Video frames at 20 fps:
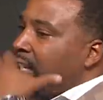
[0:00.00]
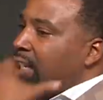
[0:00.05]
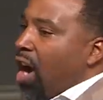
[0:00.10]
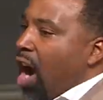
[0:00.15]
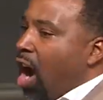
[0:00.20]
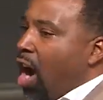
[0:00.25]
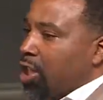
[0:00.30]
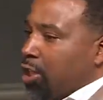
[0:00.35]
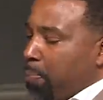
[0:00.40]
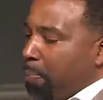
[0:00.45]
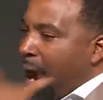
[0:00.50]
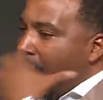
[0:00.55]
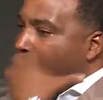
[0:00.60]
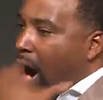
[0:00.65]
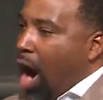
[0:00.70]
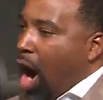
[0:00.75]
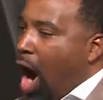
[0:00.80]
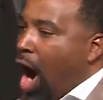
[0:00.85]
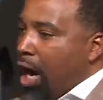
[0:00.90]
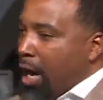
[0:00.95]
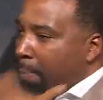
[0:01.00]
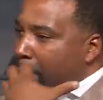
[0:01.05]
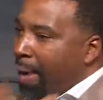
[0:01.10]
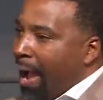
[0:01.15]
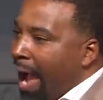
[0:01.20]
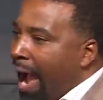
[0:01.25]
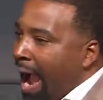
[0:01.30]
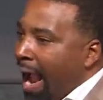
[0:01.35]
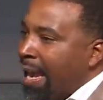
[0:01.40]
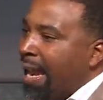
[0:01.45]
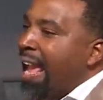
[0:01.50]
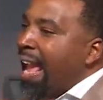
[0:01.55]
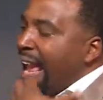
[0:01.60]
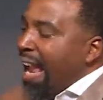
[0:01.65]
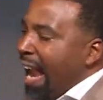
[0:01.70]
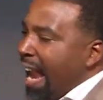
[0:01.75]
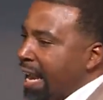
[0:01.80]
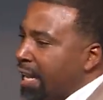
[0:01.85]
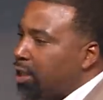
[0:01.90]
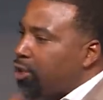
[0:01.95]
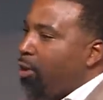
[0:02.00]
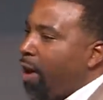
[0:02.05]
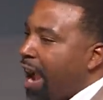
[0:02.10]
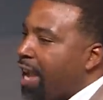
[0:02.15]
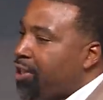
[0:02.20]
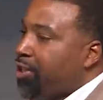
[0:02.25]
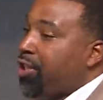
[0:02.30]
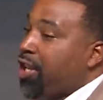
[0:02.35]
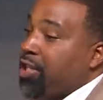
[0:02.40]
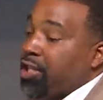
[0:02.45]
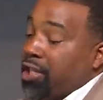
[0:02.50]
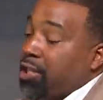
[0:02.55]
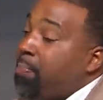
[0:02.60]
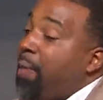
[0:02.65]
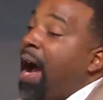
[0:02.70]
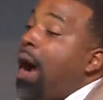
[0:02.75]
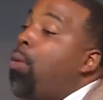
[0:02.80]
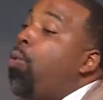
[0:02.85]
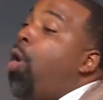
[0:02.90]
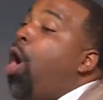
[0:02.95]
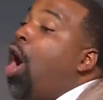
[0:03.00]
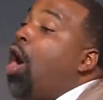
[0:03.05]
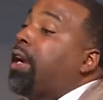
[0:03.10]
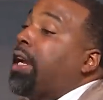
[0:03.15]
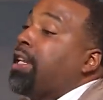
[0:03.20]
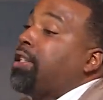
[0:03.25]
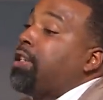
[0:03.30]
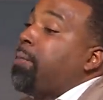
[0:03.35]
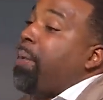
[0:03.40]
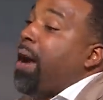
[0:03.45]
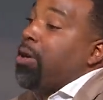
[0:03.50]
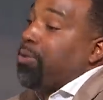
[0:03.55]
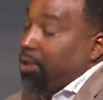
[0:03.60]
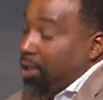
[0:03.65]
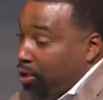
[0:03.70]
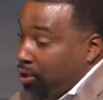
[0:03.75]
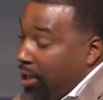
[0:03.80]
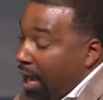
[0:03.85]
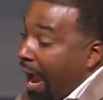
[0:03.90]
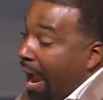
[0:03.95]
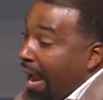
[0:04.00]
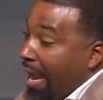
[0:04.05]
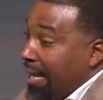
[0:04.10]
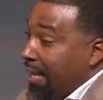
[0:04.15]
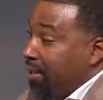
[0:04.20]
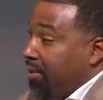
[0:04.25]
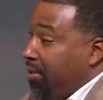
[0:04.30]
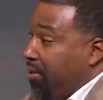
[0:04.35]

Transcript: guards my heart and mind in Christ Jesus. My walk is about to change.